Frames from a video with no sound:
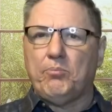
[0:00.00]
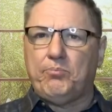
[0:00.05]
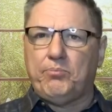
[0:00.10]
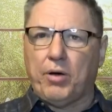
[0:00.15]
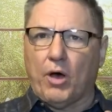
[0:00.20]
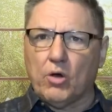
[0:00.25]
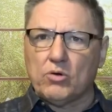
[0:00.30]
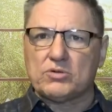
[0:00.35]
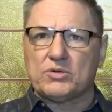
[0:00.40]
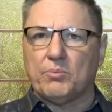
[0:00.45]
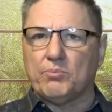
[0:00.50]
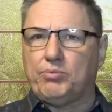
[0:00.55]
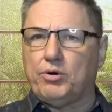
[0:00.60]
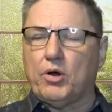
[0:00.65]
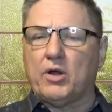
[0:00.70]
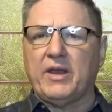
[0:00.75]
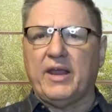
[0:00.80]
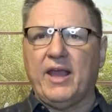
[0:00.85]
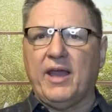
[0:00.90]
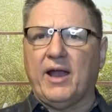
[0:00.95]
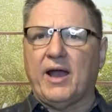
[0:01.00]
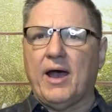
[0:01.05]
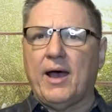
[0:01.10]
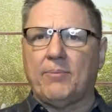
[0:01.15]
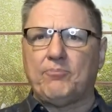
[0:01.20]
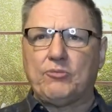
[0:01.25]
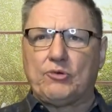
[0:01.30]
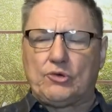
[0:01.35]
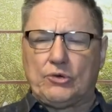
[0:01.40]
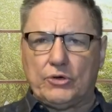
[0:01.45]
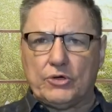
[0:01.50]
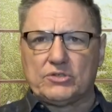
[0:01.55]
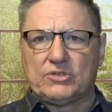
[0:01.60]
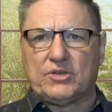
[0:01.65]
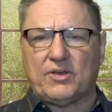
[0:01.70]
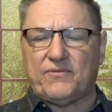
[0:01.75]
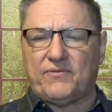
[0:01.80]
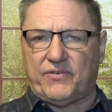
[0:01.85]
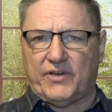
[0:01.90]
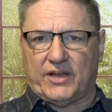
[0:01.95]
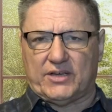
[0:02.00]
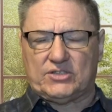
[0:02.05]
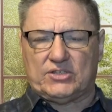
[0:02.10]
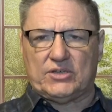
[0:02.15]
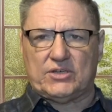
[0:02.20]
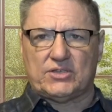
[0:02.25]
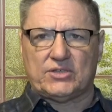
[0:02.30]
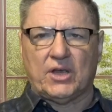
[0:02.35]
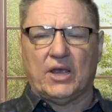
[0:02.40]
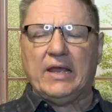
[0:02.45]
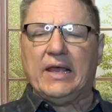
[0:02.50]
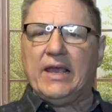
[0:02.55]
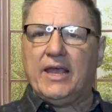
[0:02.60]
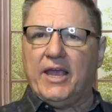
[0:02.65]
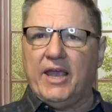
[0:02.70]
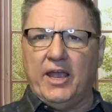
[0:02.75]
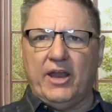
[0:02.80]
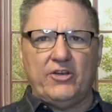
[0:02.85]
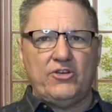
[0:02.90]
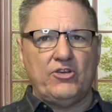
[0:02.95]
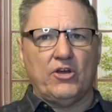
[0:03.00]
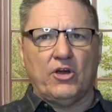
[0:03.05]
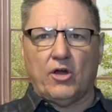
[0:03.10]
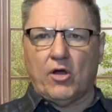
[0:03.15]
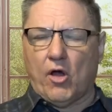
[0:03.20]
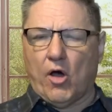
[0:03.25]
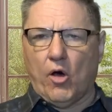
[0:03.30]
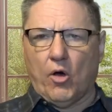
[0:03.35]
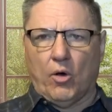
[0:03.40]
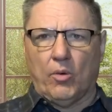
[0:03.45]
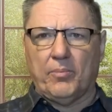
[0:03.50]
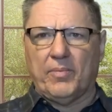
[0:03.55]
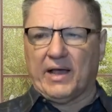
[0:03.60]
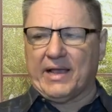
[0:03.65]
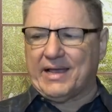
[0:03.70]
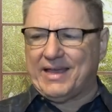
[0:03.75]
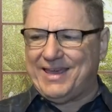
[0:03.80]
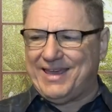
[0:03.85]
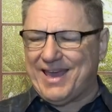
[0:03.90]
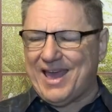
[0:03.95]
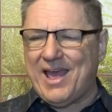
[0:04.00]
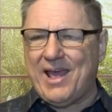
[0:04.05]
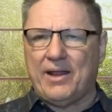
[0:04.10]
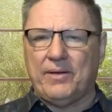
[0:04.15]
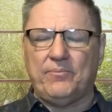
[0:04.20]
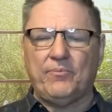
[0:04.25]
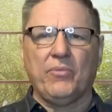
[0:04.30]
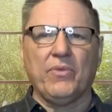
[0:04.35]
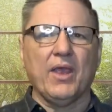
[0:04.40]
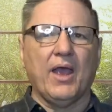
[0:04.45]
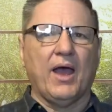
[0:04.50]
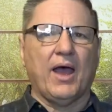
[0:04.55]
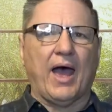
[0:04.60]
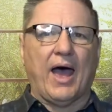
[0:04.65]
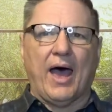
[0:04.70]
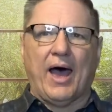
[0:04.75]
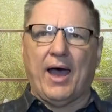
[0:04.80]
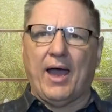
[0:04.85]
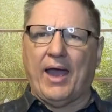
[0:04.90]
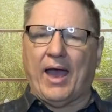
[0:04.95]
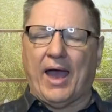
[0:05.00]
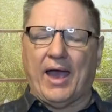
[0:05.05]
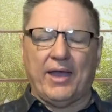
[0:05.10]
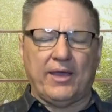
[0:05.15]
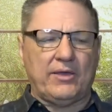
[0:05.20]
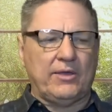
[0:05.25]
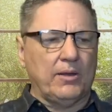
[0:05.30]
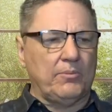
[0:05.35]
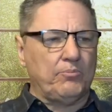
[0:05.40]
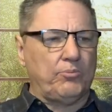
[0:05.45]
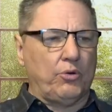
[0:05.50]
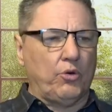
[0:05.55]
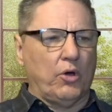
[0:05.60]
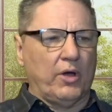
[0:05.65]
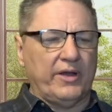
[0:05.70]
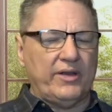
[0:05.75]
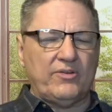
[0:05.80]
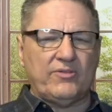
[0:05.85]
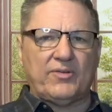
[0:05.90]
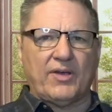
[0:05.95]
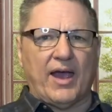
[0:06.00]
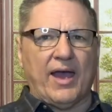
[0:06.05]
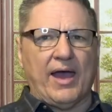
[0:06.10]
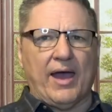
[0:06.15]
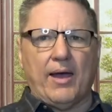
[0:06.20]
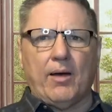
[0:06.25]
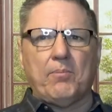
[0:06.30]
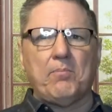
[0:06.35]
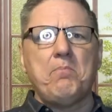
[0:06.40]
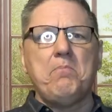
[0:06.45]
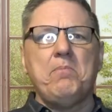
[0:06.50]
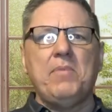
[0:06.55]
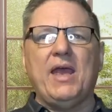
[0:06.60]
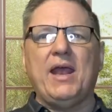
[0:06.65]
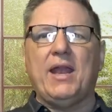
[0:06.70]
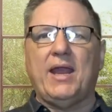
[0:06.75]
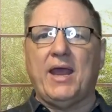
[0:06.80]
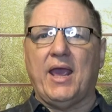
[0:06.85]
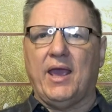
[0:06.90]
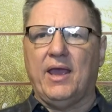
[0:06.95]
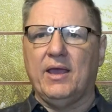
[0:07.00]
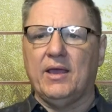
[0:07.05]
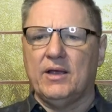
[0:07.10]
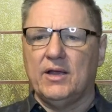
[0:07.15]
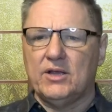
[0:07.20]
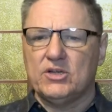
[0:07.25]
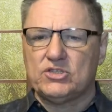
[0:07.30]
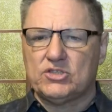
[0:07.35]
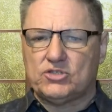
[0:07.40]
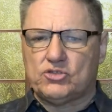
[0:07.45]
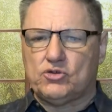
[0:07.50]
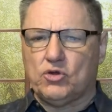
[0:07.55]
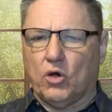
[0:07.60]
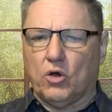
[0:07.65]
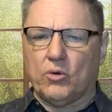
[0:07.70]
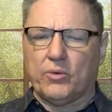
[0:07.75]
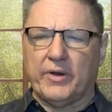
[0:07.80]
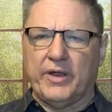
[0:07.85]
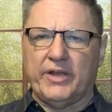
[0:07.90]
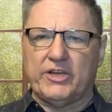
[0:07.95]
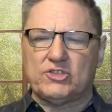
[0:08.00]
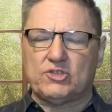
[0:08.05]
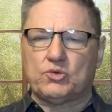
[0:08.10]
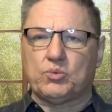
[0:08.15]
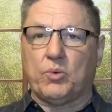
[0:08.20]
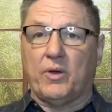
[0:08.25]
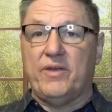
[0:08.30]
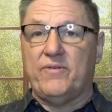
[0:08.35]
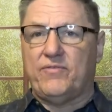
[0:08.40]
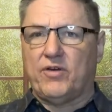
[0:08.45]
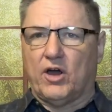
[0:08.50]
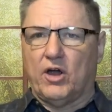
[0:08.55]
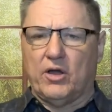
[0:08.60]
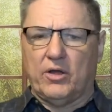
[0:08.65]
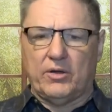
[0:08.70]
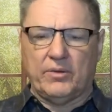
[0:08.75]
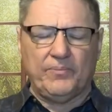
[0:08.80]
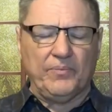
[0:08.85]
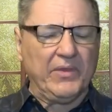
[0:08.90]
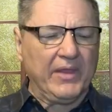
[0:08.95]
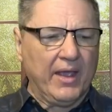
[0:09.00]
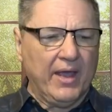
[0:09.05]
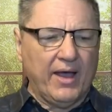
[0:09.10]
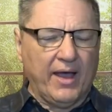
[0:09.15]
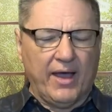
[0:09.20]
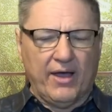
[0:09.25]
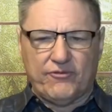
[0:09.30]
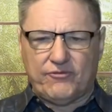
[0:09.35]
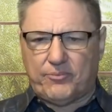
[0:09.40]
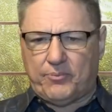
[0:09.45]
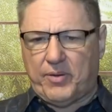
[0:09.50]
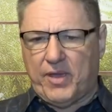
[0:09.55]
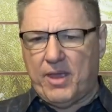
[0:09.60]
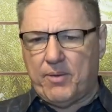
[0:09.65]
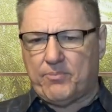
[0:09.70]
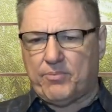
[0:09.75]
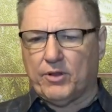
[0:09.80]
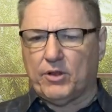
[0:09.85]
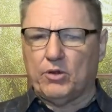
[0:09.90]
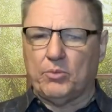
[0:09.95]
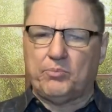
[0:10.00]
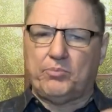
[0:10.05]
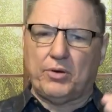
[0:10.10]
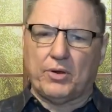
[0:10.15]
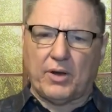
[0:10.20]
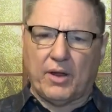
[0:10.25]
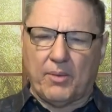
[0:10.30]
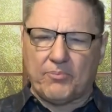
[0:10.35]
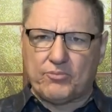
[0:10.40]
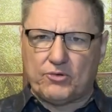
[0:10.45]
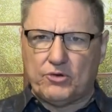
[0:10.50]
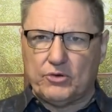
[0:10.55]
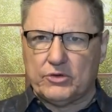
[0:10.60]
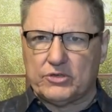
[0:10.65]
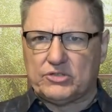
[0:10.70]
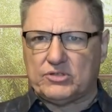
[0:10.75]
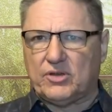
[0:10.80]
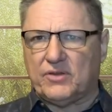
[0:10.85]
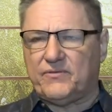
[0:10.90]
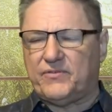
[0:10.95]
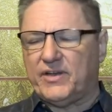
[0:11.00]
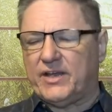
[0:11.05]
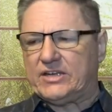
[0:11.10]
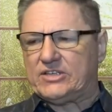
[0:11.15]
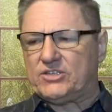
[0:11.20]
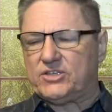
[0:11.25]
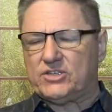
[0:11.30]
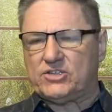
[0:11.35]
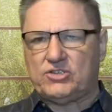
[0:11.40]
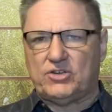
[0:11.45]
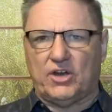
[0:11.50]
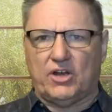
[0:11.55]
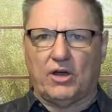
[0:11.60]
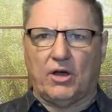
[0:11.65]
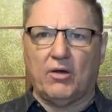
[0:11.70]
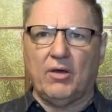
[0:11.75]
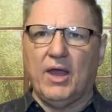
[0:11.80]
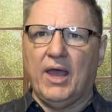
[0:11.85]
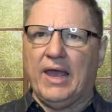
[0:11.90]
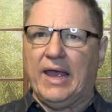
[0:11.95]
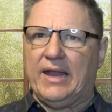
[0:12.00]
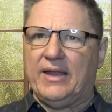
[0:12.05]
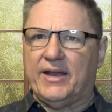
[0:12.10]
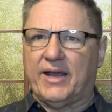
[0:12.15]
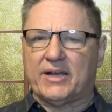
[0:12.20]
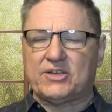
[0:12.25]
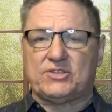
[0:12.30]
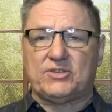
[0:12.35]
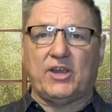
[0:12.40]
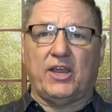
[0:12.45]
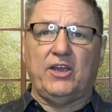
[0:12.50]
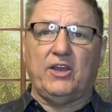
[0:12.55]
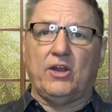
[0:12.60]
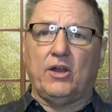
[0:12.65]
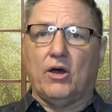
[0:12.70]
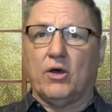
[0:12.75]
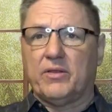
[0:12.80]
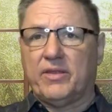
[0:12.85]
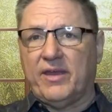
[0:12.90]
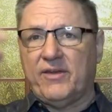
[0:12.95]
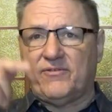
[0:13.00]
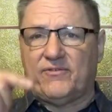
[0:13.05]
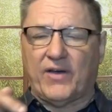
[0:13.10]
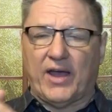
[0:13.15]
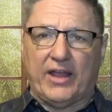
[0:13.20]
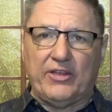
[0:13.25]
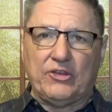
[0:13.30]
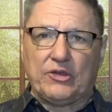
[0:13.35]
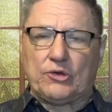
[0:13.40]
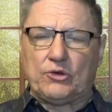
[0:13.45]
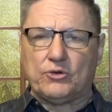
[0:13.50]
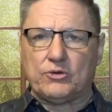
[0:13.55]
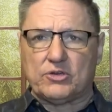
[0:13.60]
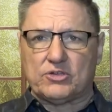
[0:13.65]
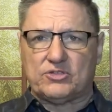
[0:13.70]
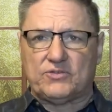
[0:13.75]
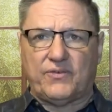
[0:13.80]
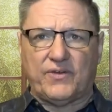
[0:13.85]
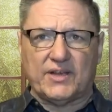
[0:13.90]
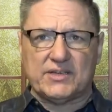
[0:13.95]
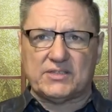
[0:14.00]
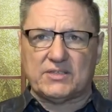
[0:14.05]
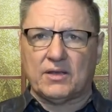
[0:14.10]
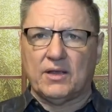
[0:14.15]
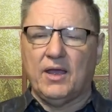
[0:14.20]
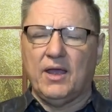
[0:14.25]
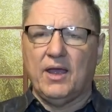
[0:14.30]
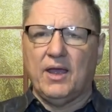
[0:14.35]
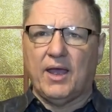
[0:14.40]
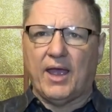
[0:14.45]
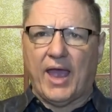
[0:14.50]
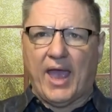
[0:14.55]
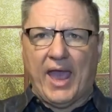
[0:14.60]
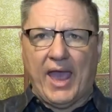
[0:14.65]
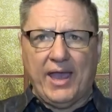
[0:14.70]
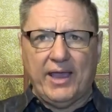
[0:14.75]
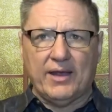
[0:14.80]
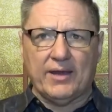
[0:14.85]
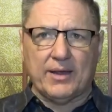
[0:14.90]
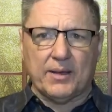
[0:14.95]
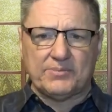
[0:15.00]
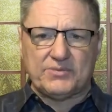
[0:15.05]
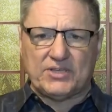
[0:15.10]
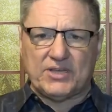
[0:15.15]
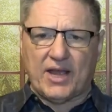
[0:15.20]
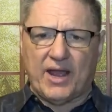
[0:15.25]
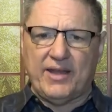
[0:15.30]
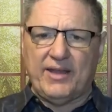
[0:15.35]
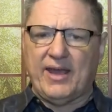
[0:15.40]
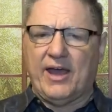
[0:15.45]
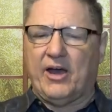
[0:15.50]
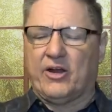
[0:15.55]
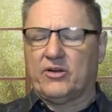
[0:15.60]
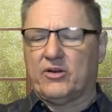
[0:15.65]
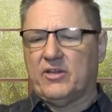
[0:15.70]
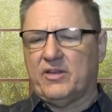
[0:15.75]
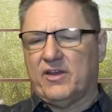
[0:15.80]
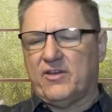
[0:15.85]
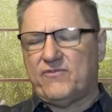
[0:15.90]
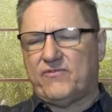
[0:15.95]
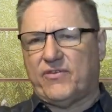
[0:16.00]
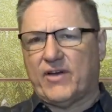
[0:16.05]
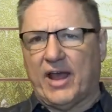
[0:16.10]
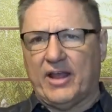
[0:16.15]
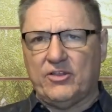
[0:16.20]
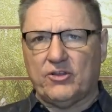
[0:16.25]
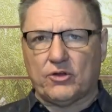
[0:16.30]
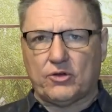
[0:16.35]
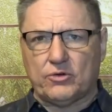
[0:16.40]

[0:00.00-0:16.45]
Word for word: Post putting up crucifixes in your home. Again, I, I can point to how many stories we've heard of people who put up crucifixes. You know, next thing you know, they find the crucifix hanging upside down, and they find the